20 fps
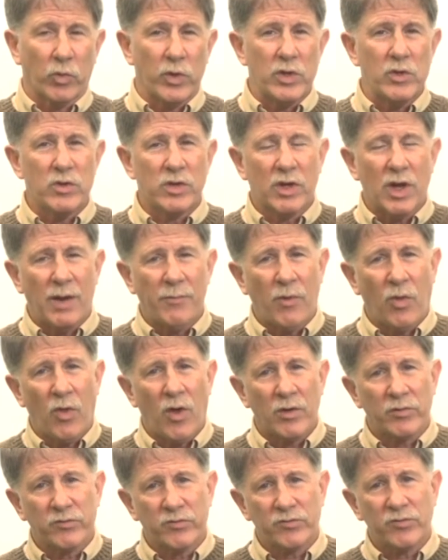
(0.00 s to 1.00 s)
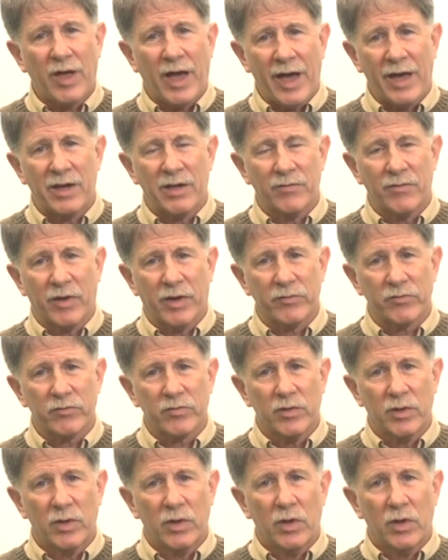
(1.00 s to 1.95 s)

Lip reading: Will you come alongside of us?